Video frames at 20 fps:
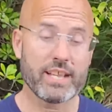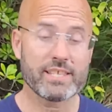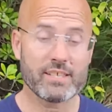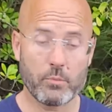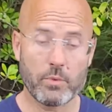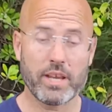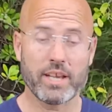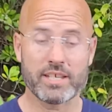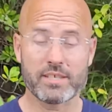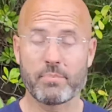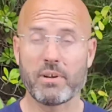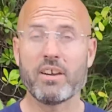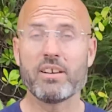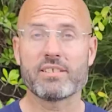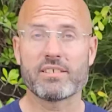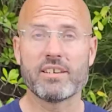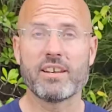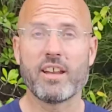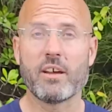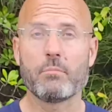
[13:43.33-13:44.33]
we experience
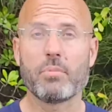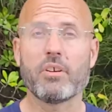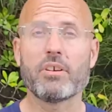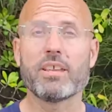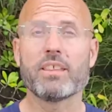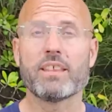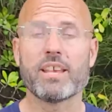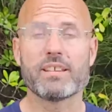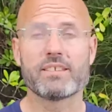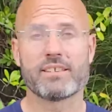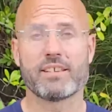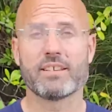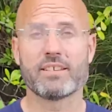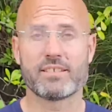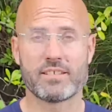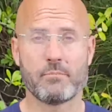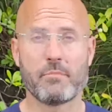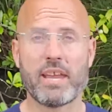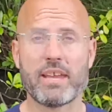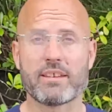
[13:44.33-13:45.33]
in our body. That's a
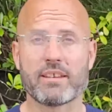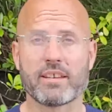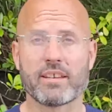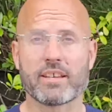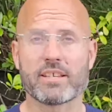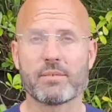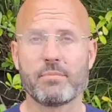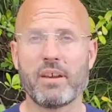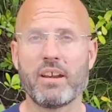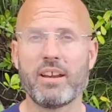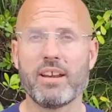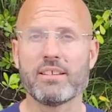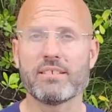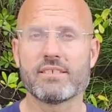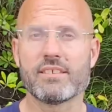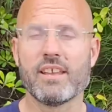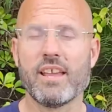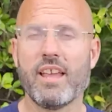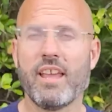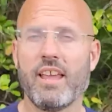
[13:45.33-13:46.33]
somatic
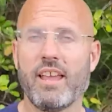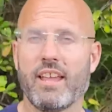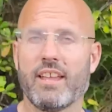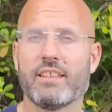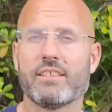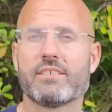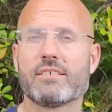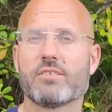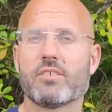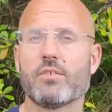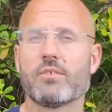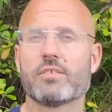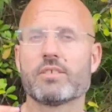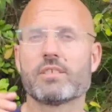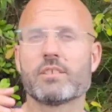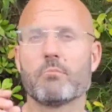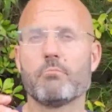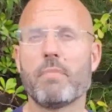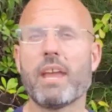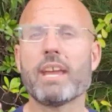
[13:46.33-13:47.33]
experience. And so
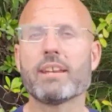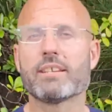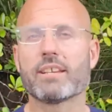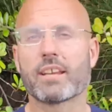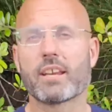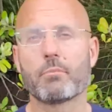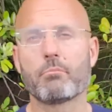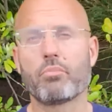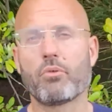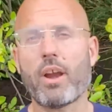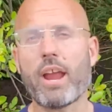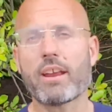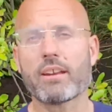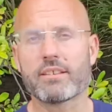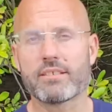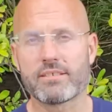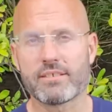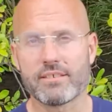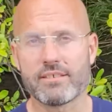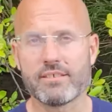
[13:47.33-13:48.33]
somatic
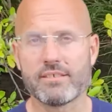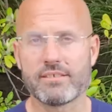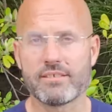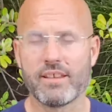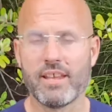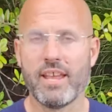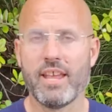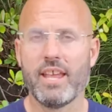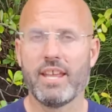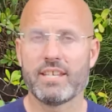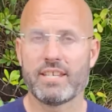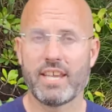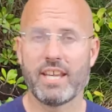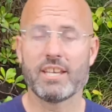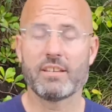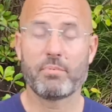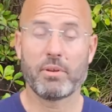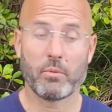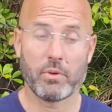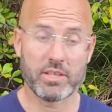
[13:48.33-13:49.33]
practices
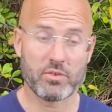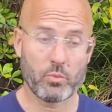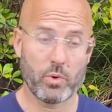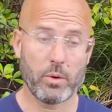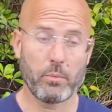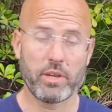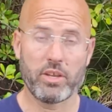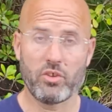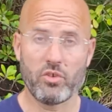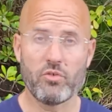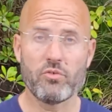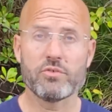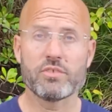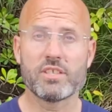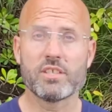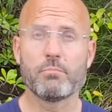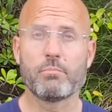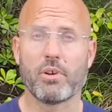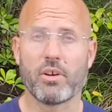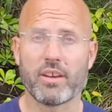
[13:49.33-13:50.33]
tend to be ones where we use
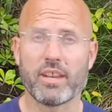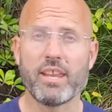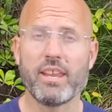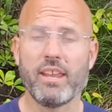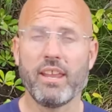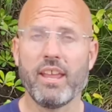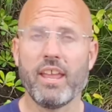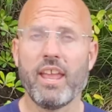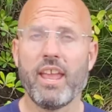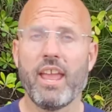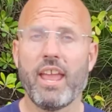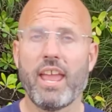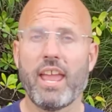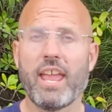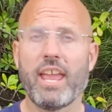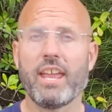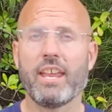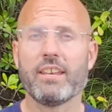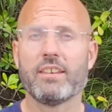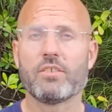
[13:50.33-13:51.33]
the body
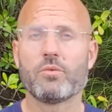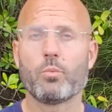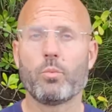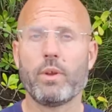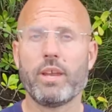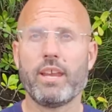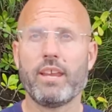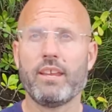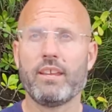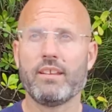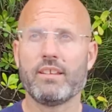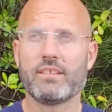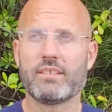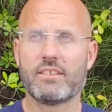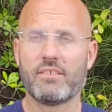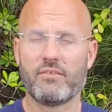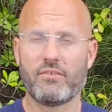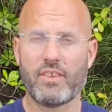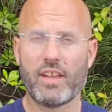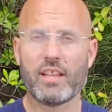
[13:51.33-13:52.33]
and we
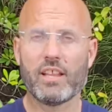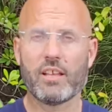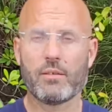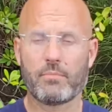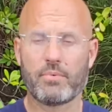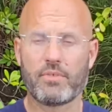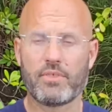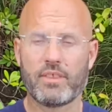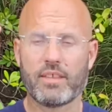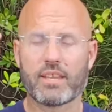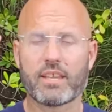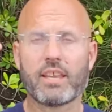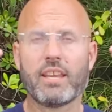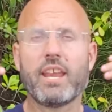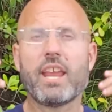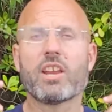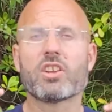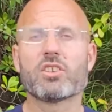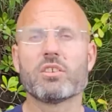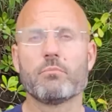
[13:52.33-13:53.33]
develop the
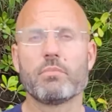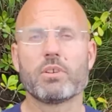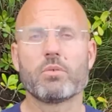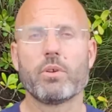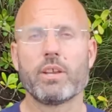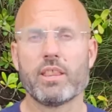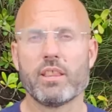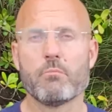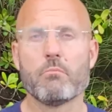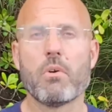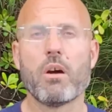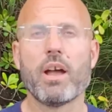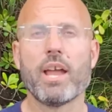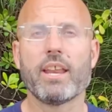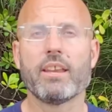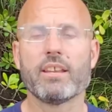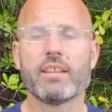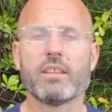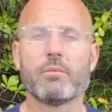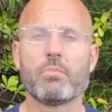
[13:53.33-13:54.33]
connection between the
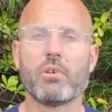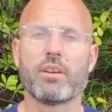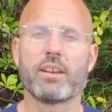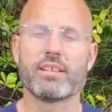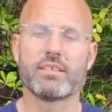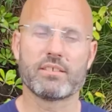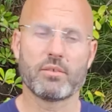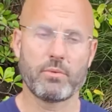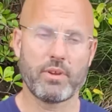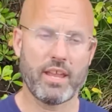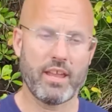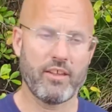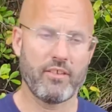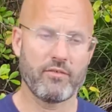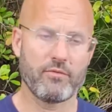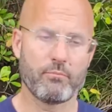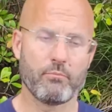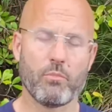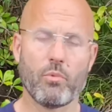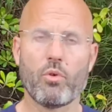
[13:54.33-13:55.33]
mind and the body. So we
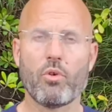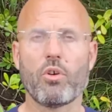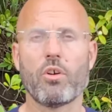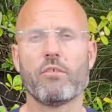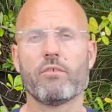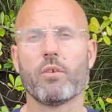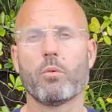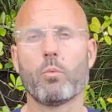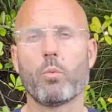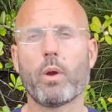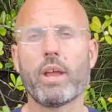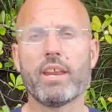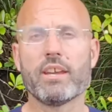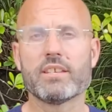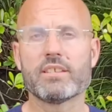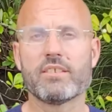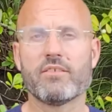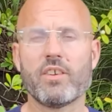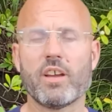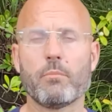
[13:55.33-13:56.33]
have more of
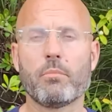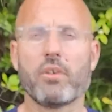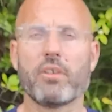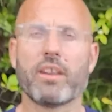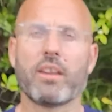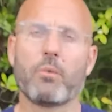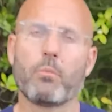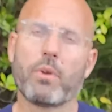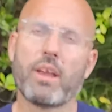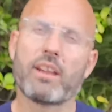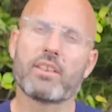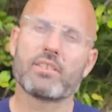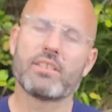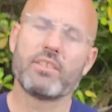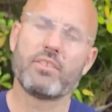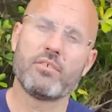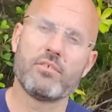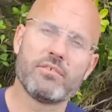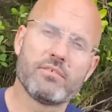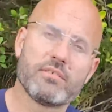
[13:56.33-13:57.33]
awareness of our body, and we actually
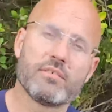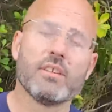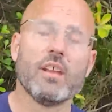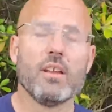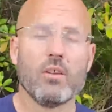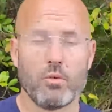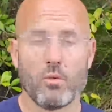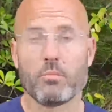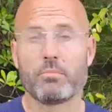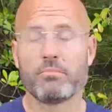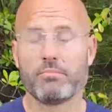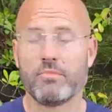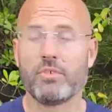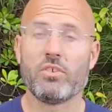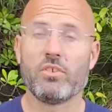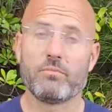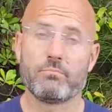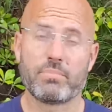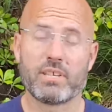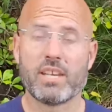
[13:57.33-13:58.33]
use, or
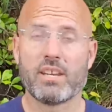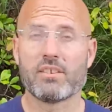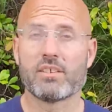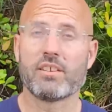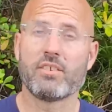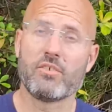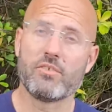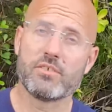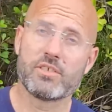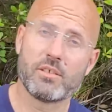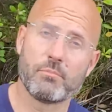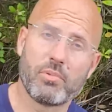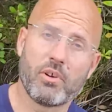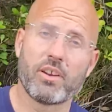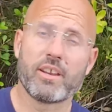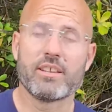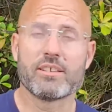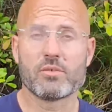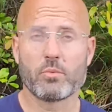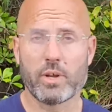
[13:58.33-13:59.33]
potentially use, the
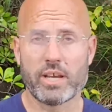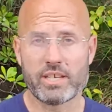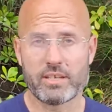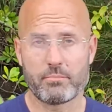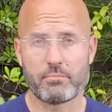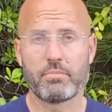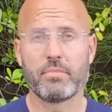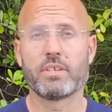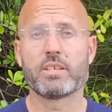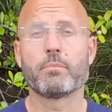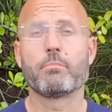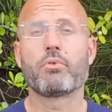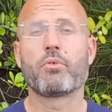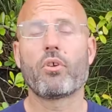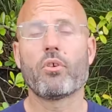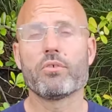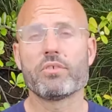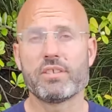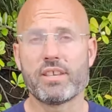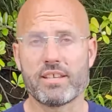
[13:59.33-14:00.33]
body as a way to
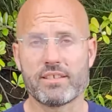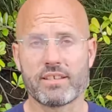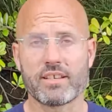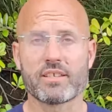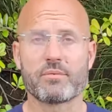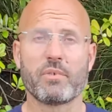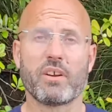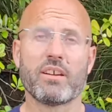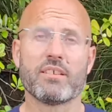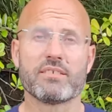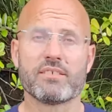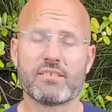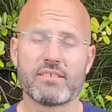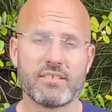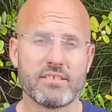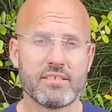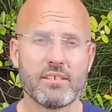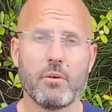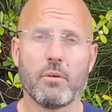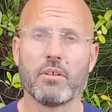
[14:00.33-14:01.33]
process experiences
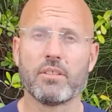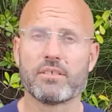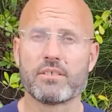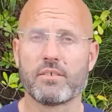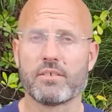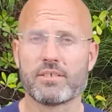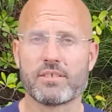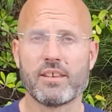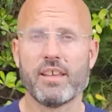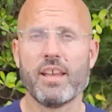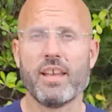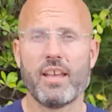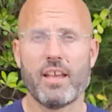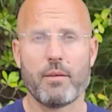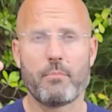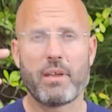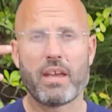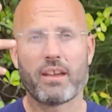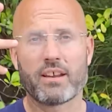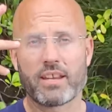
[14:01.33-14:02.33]
and so on. So it's
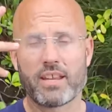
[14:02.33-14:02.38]
about